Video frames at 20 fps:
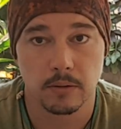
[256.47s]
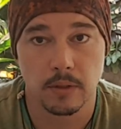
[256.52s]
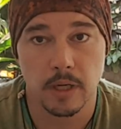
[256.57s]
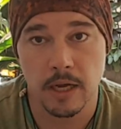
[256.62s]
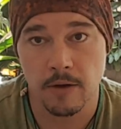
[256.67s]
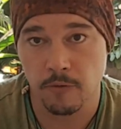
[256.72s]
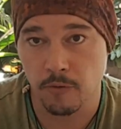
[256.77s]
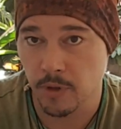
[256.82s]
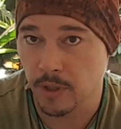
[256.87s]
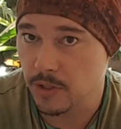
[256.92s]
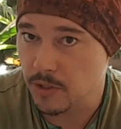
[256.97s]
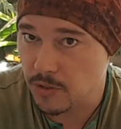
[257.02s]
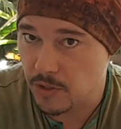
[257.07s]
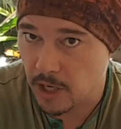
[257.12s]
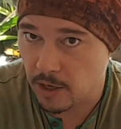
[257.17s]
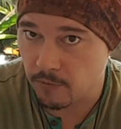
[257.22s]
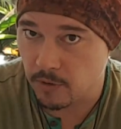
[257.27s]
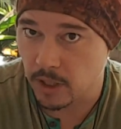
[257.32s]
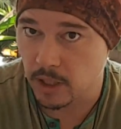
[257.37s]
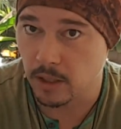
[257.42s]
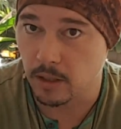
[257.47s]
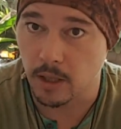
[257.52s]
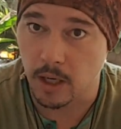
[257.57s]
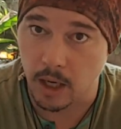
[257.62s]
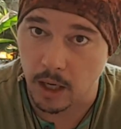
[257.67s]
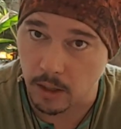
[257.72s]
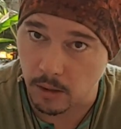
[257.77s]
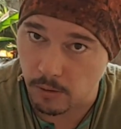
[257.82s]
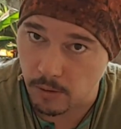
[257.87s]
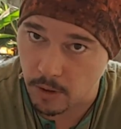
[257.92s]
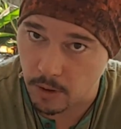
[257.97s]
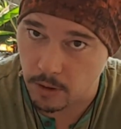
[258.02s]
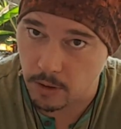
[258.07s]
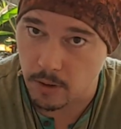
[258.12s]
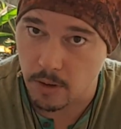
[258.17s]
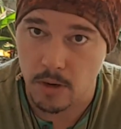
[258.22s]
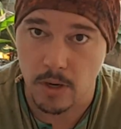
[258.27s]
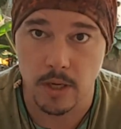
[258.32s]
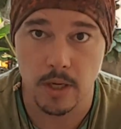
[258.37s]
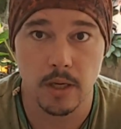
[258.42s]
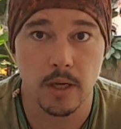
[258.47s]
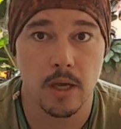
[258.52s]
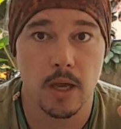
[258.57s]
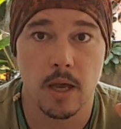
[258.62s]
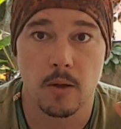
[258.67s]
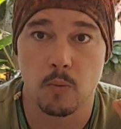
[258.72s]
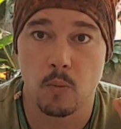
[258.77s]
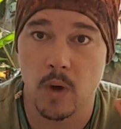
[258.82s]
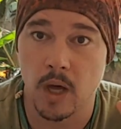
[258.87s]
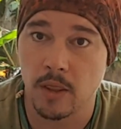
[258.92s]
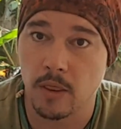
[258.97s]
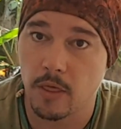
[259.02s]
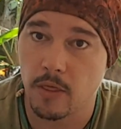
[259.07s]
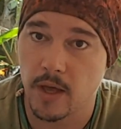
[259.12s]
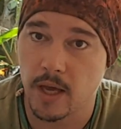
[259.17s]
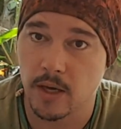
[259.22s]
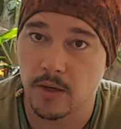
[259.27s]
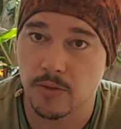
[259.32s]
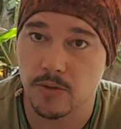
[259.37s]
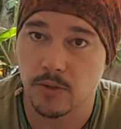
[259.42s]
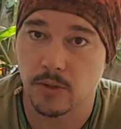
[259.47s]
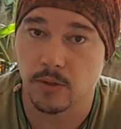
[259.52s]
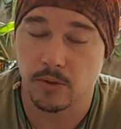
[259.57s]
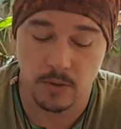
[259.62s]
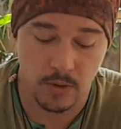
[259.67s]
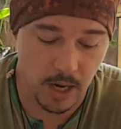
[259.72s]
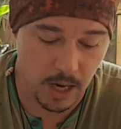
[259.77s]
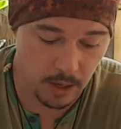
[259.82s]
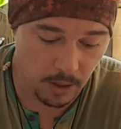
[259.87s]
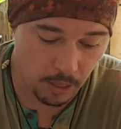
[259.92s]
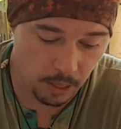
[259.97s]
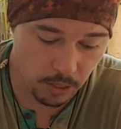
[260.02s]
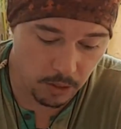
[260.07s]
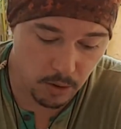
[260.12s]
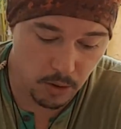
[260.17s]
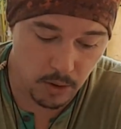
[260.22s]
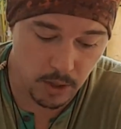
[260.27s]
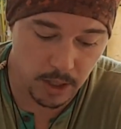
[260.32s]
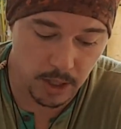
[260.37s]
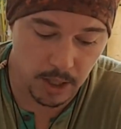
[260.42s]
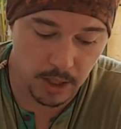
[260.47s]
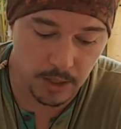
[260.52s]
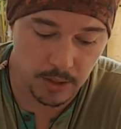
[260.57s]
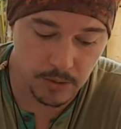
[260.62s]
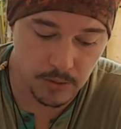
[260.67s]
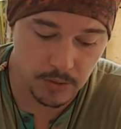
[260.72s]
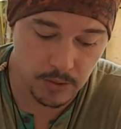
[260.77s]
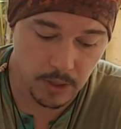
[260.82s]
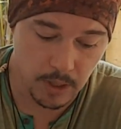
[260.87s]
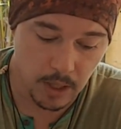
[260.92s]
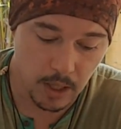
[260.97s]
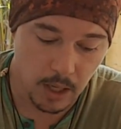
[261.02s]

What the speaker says: every 70, 130 and 1,030 years.